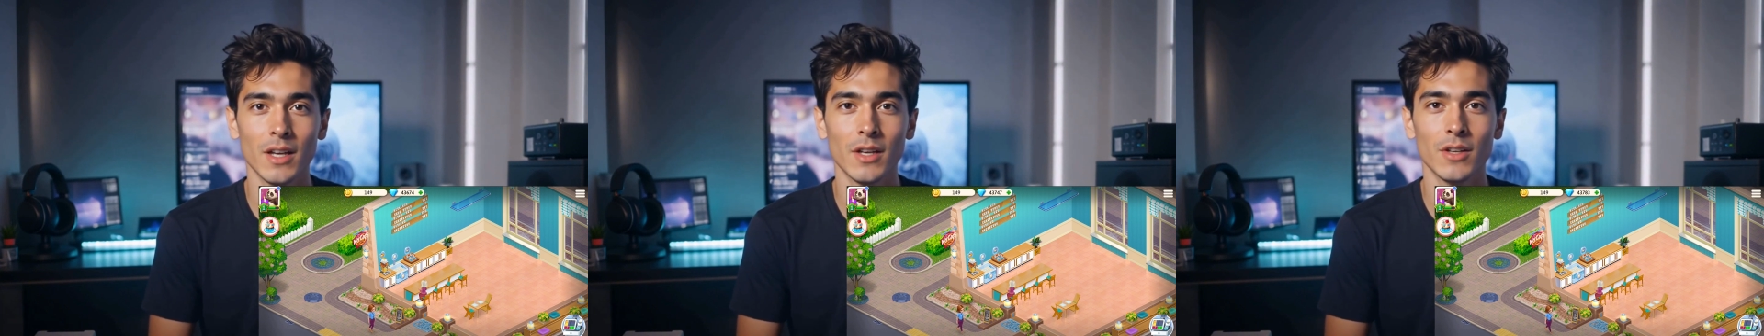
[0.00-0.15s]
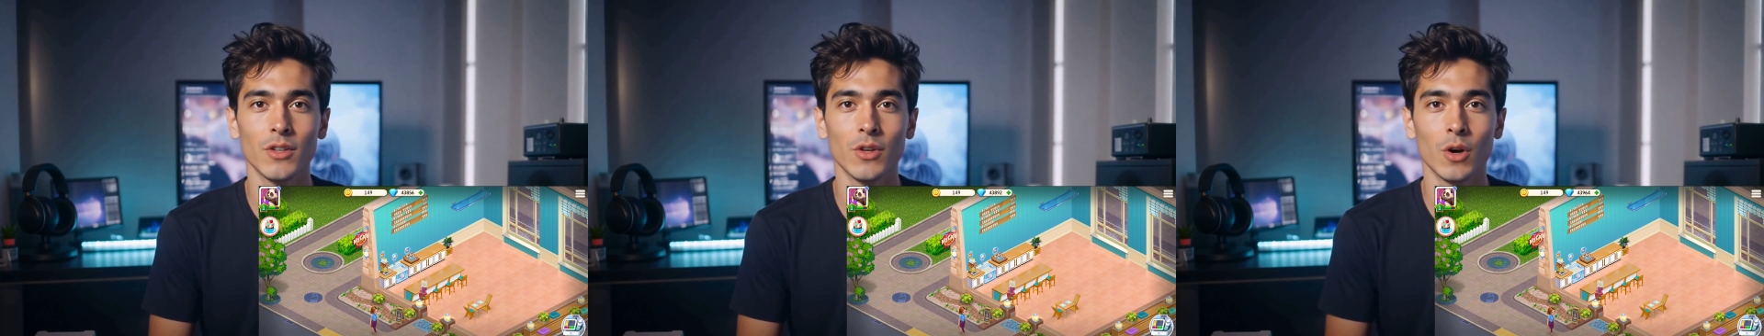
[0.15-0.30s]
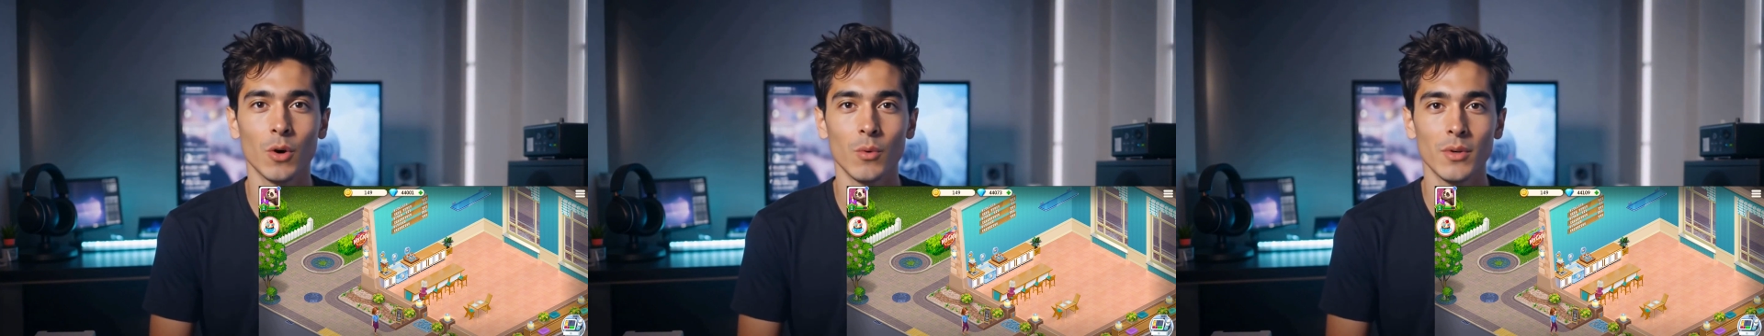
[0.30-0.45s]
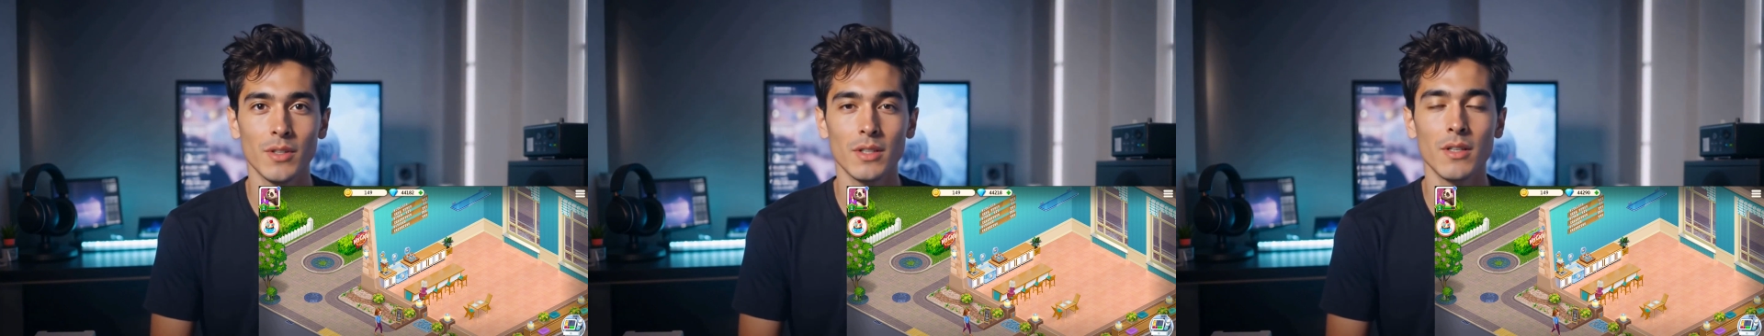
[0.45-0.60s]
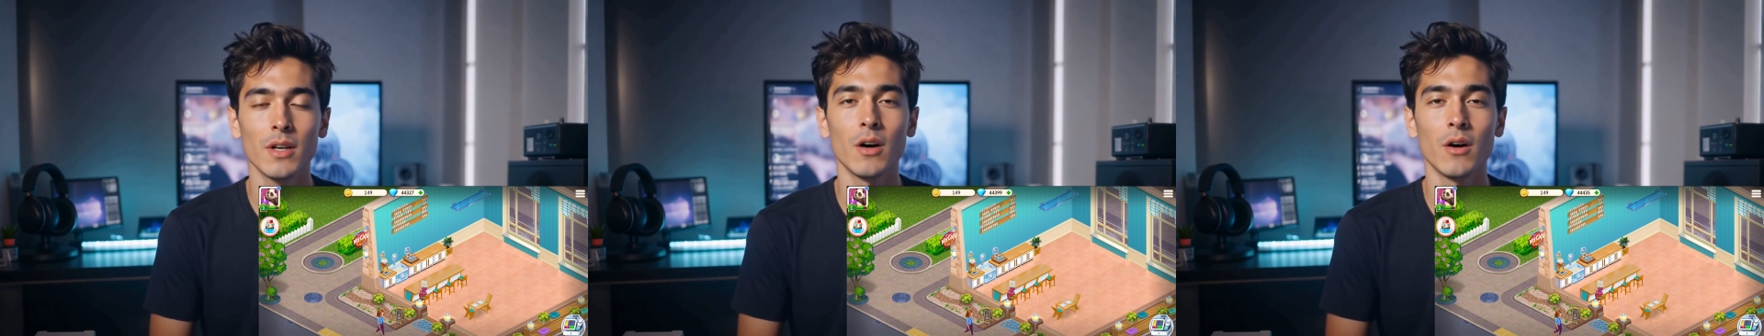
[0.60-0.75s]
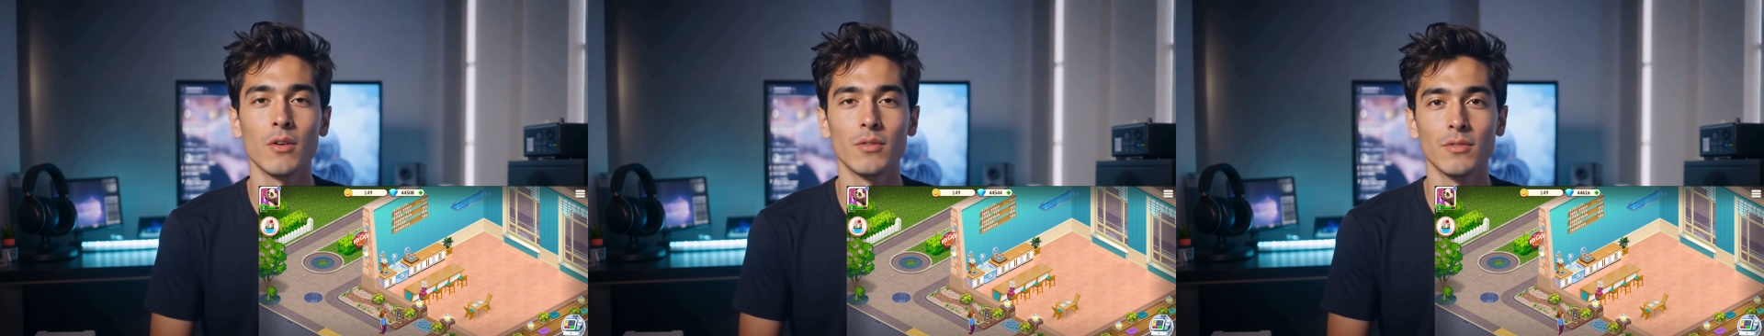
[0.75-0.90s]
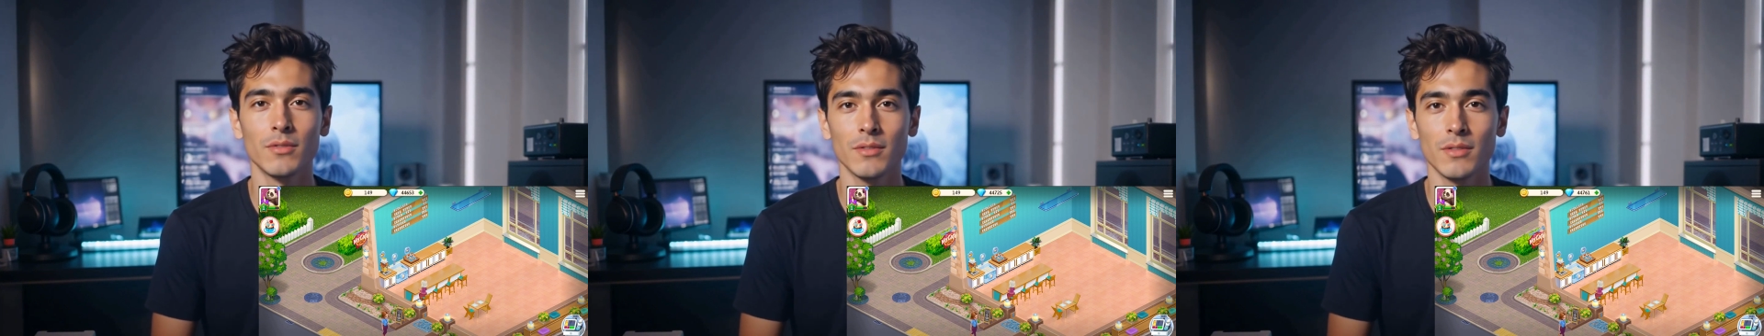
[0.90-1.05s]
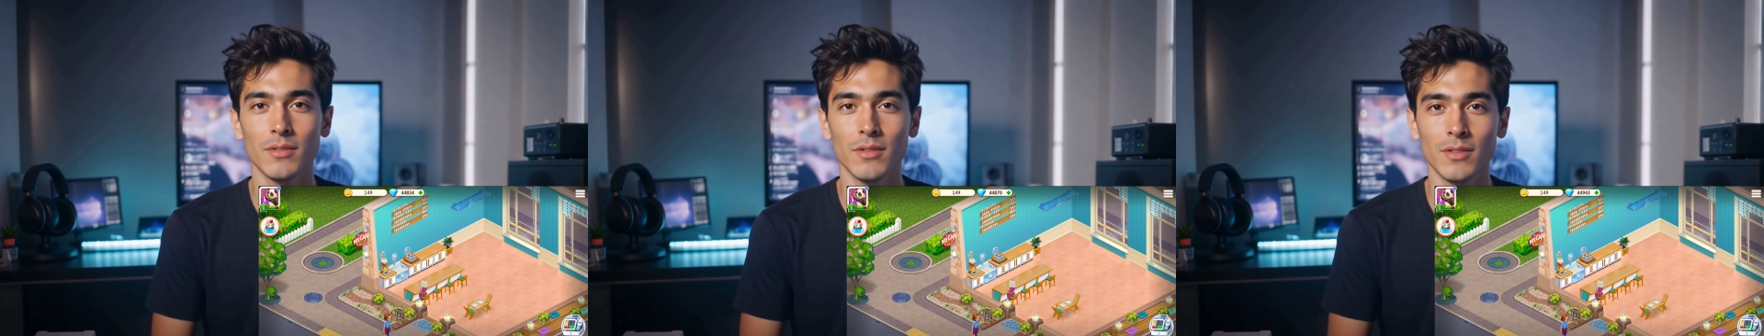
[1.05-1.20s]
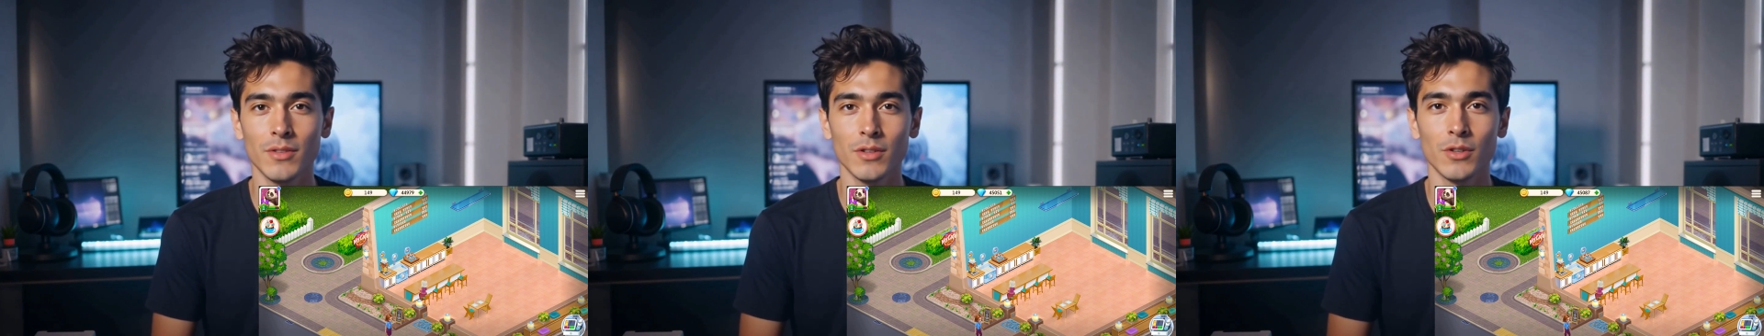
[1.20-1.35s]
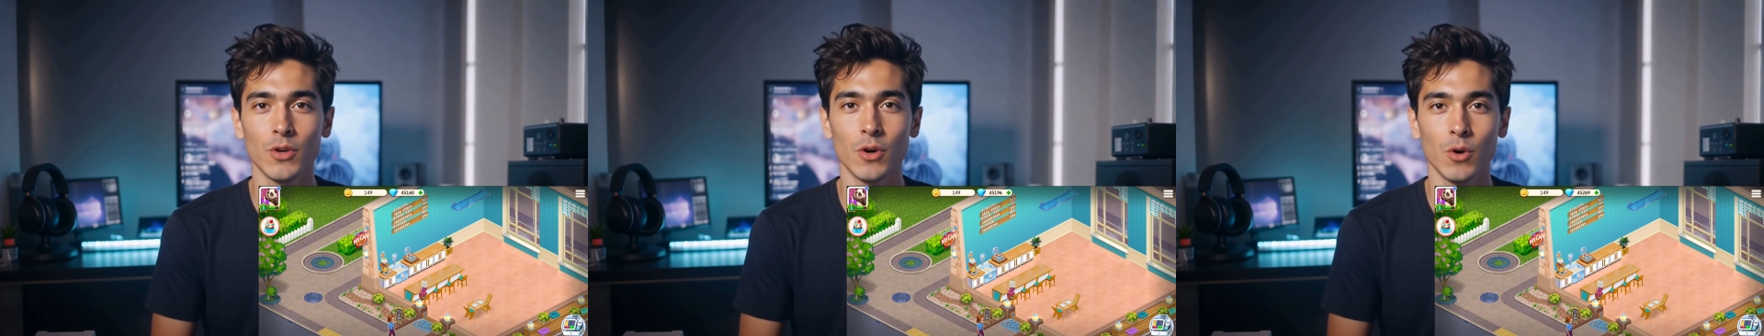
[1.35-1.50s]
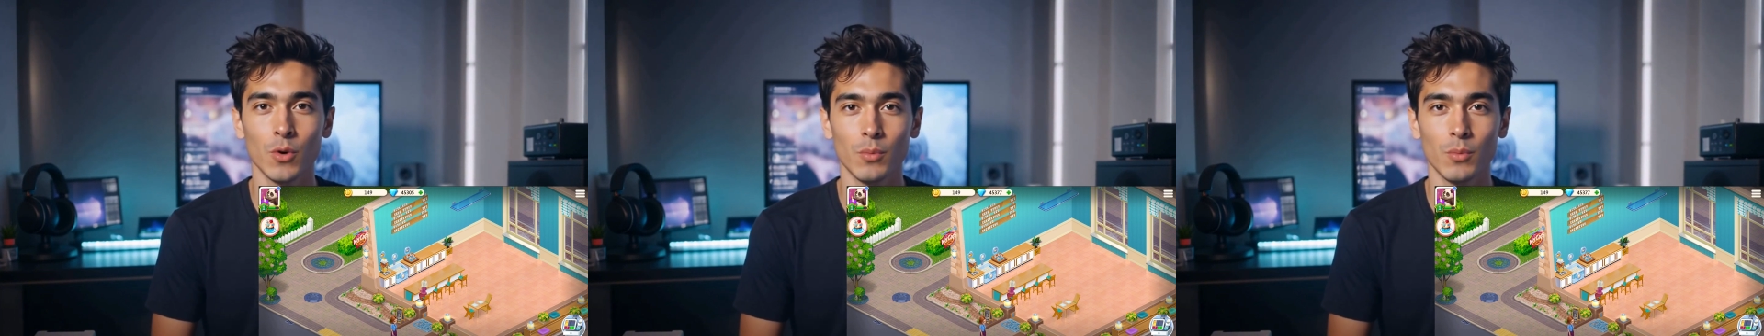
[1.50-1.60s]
No installs, no